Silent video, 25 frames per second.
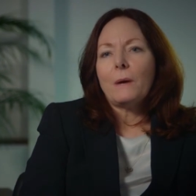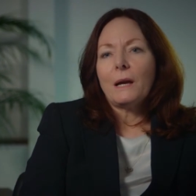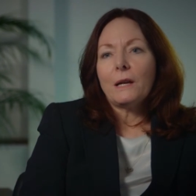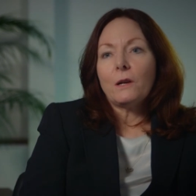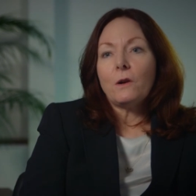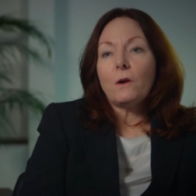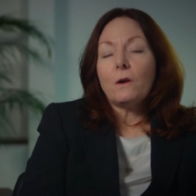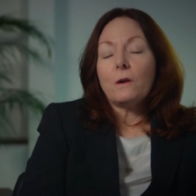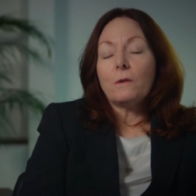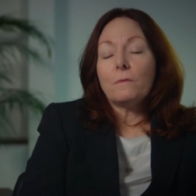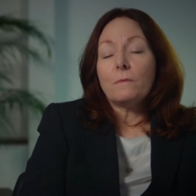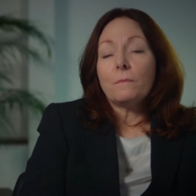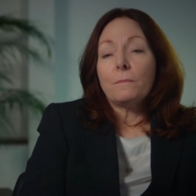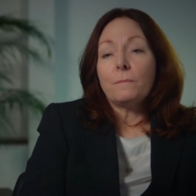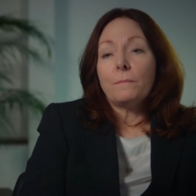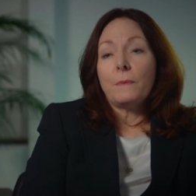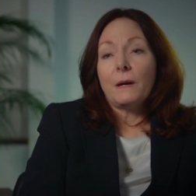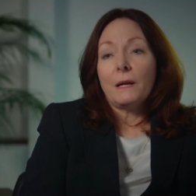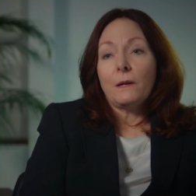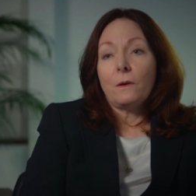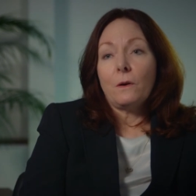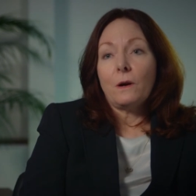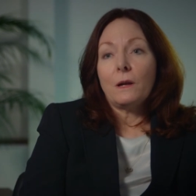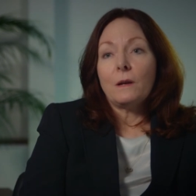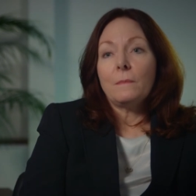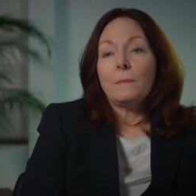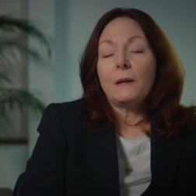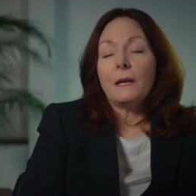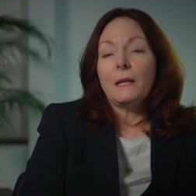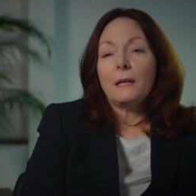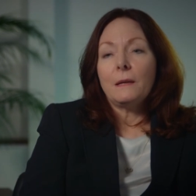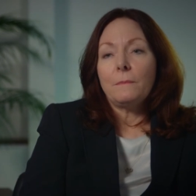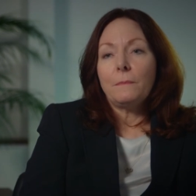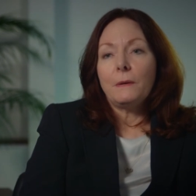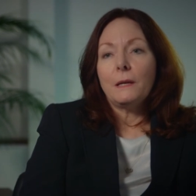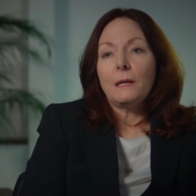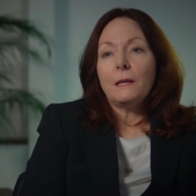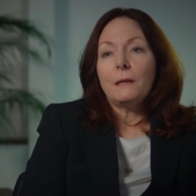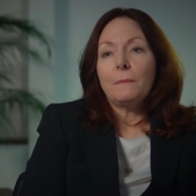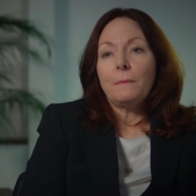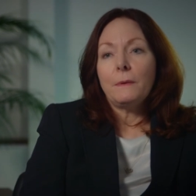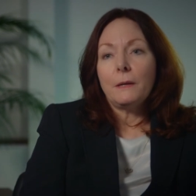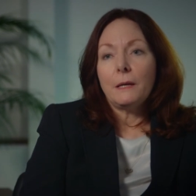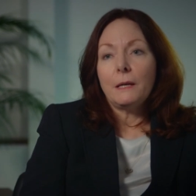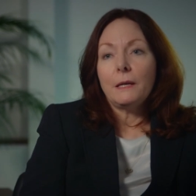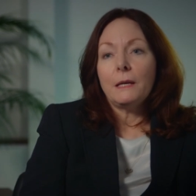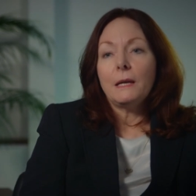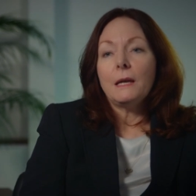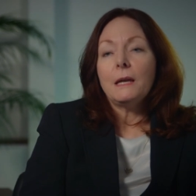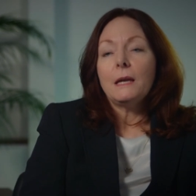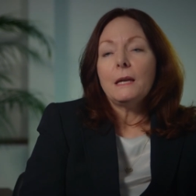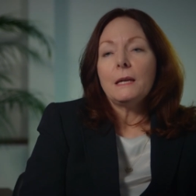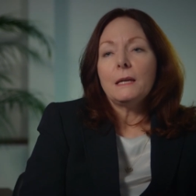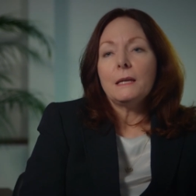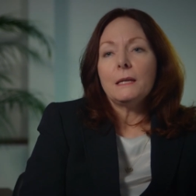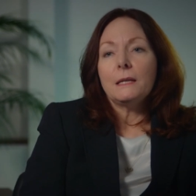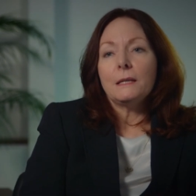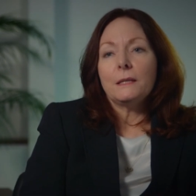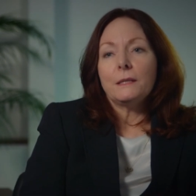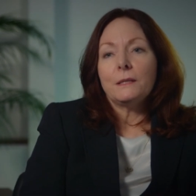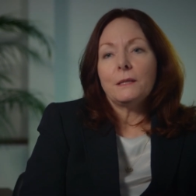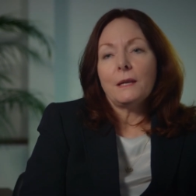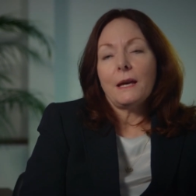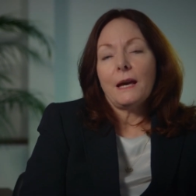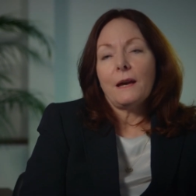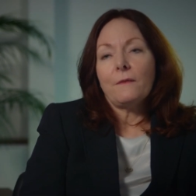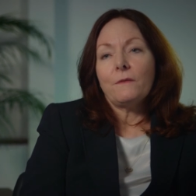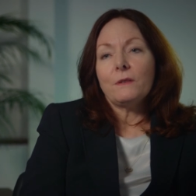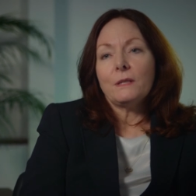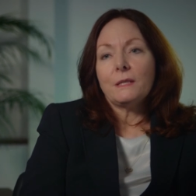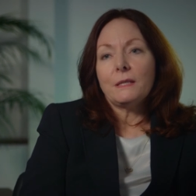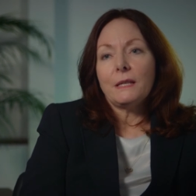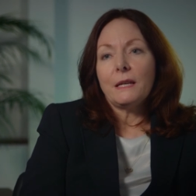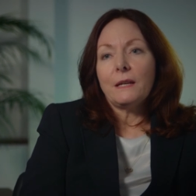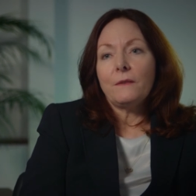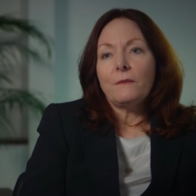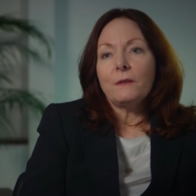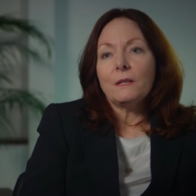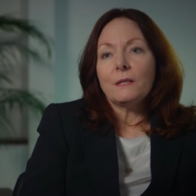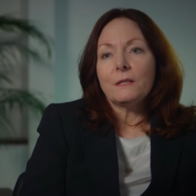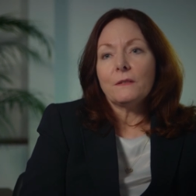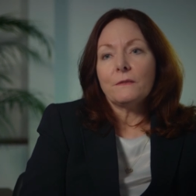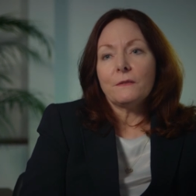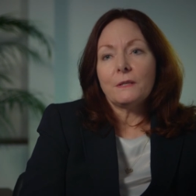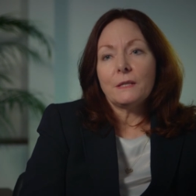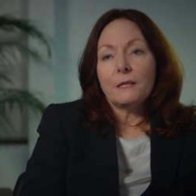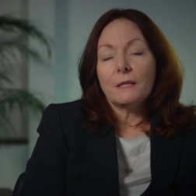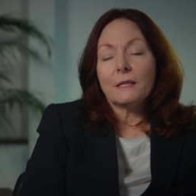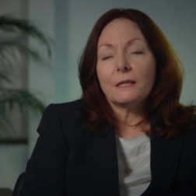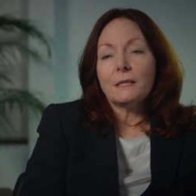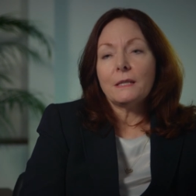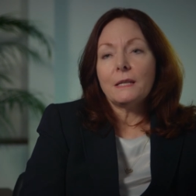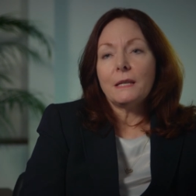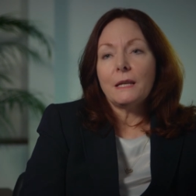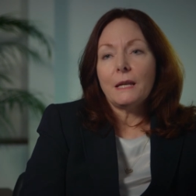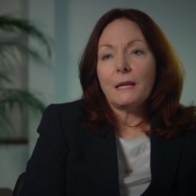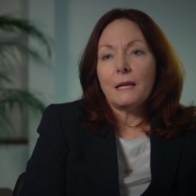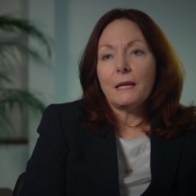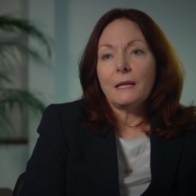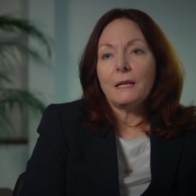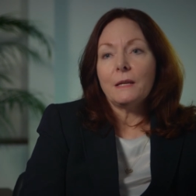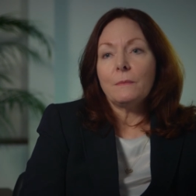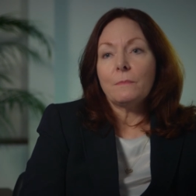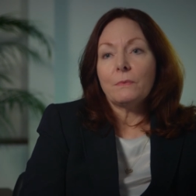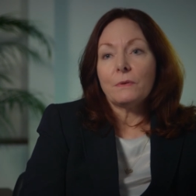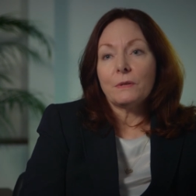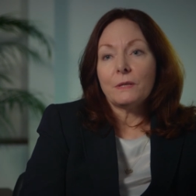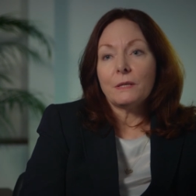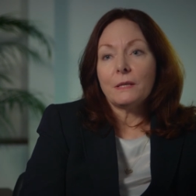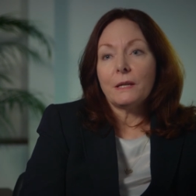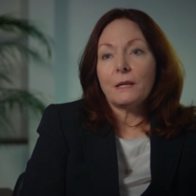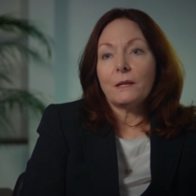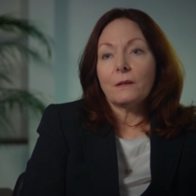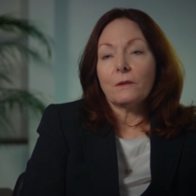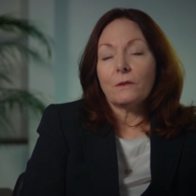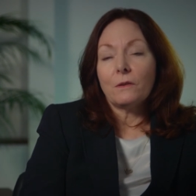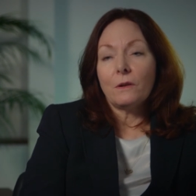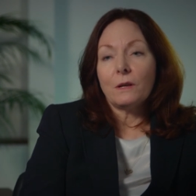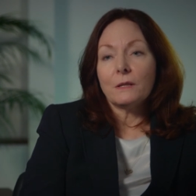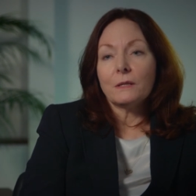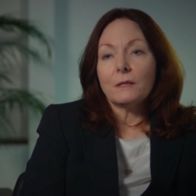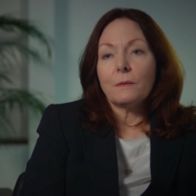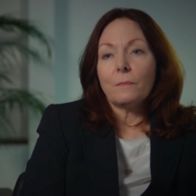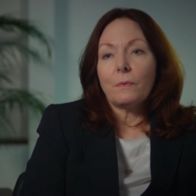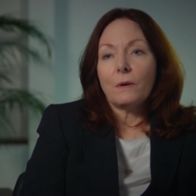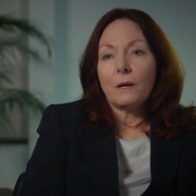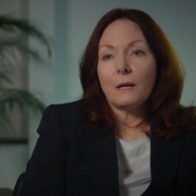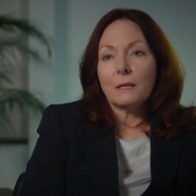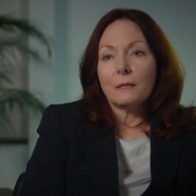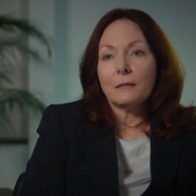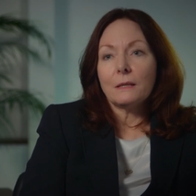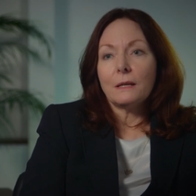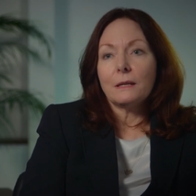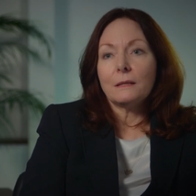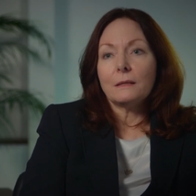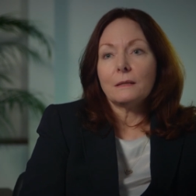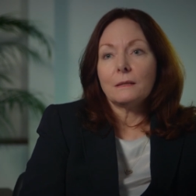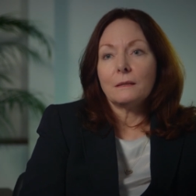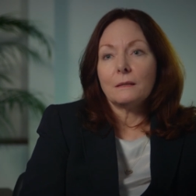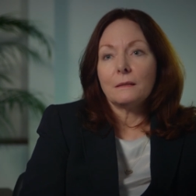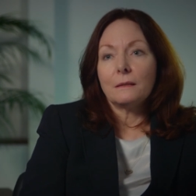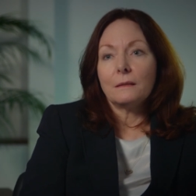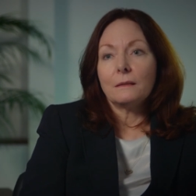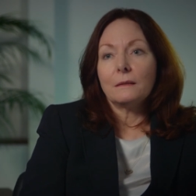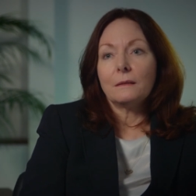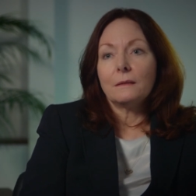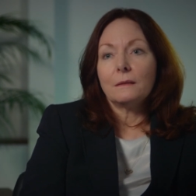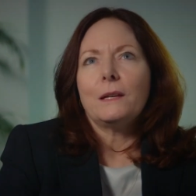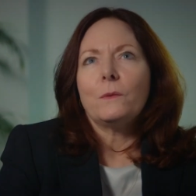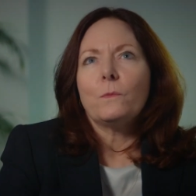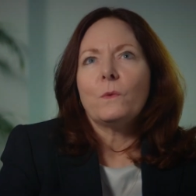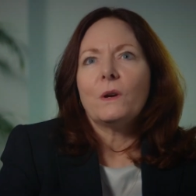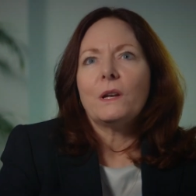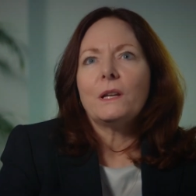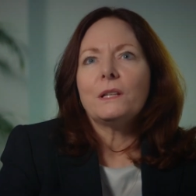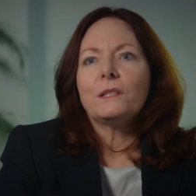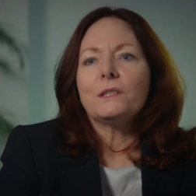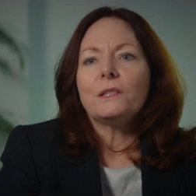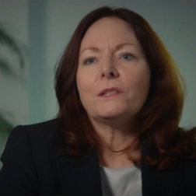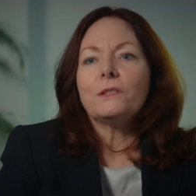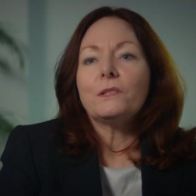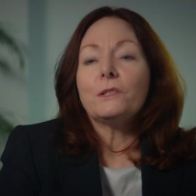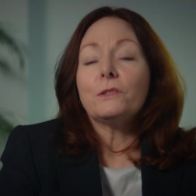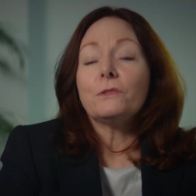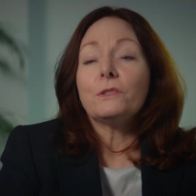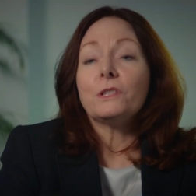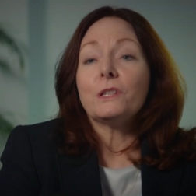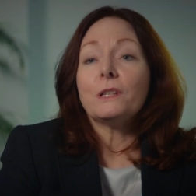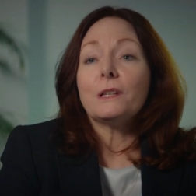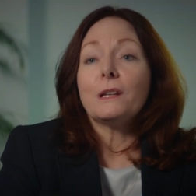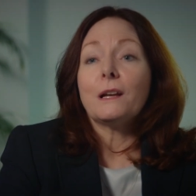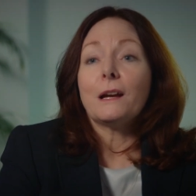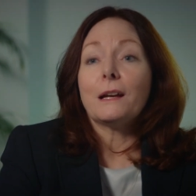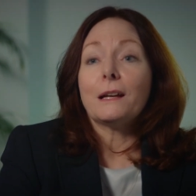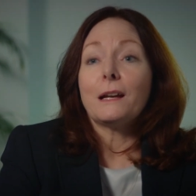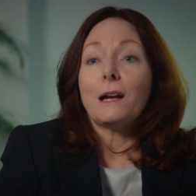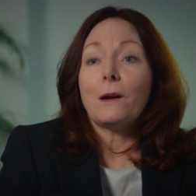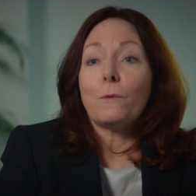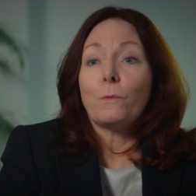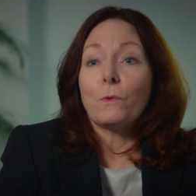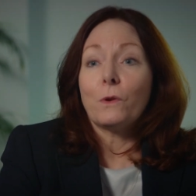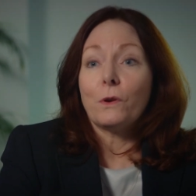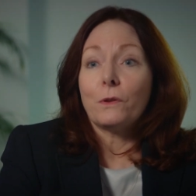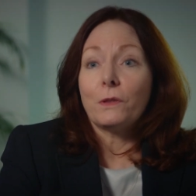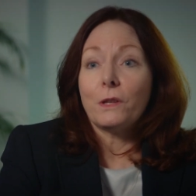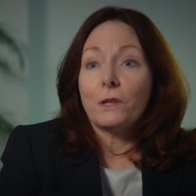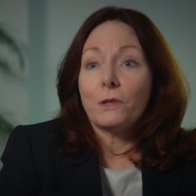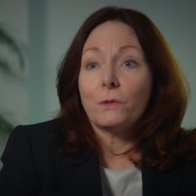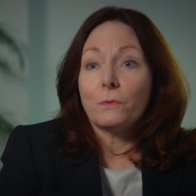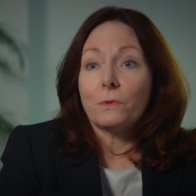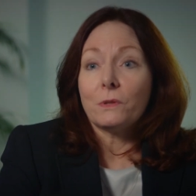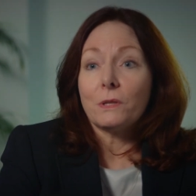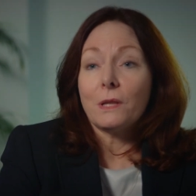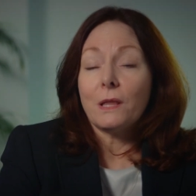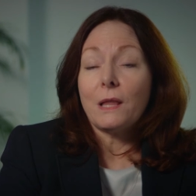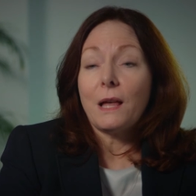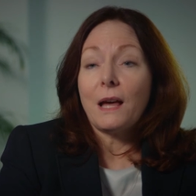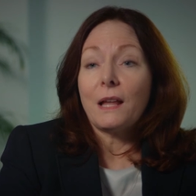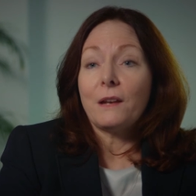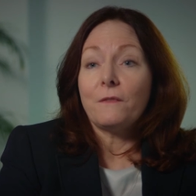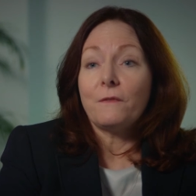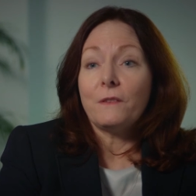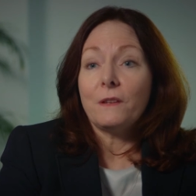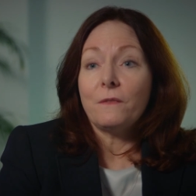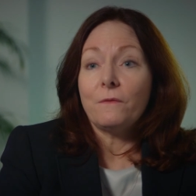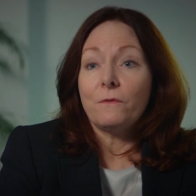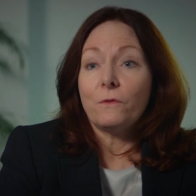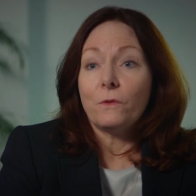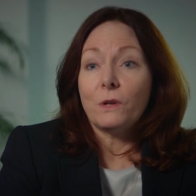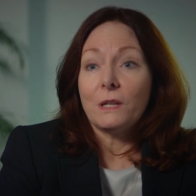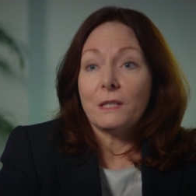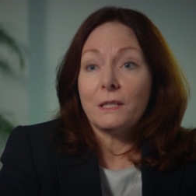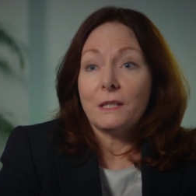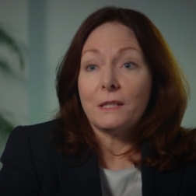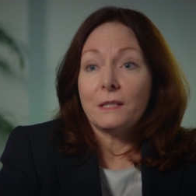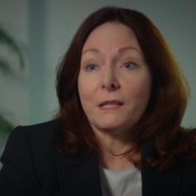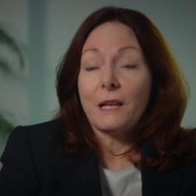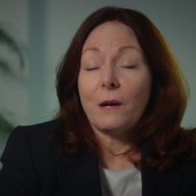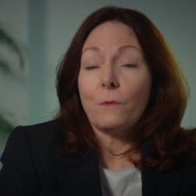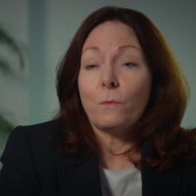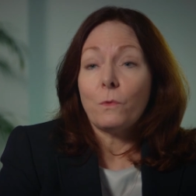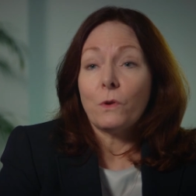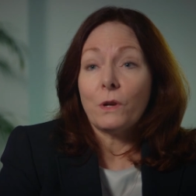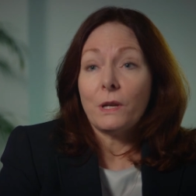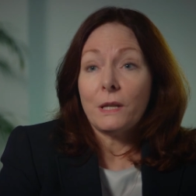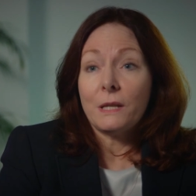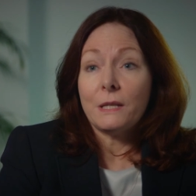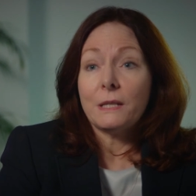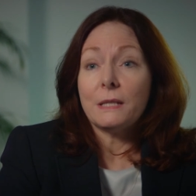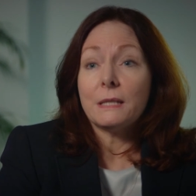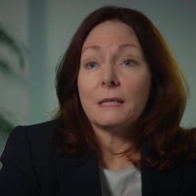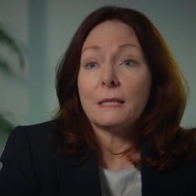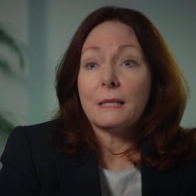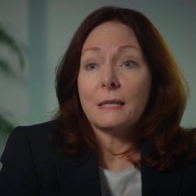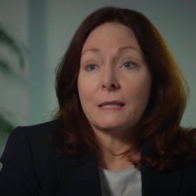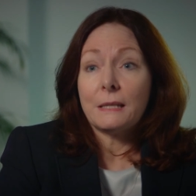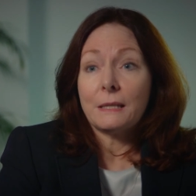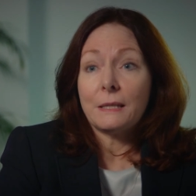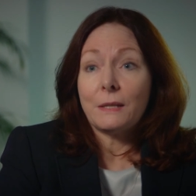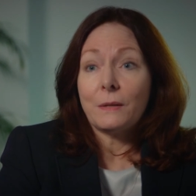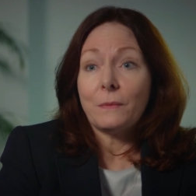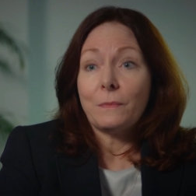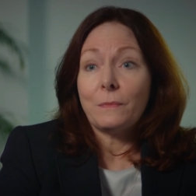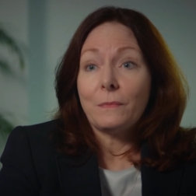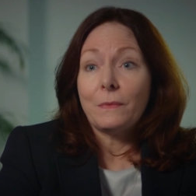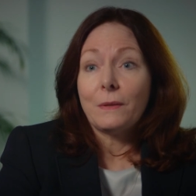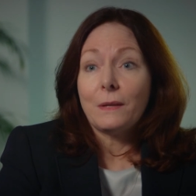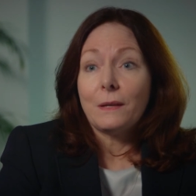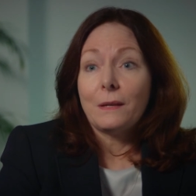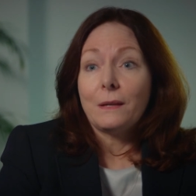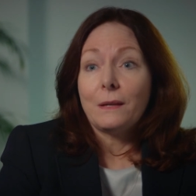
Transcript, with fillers: My goal by automating P2P is to have a savings of 60 to 80% across the process. In one institution, I got word that there was a lot of invoices that weren't in the system,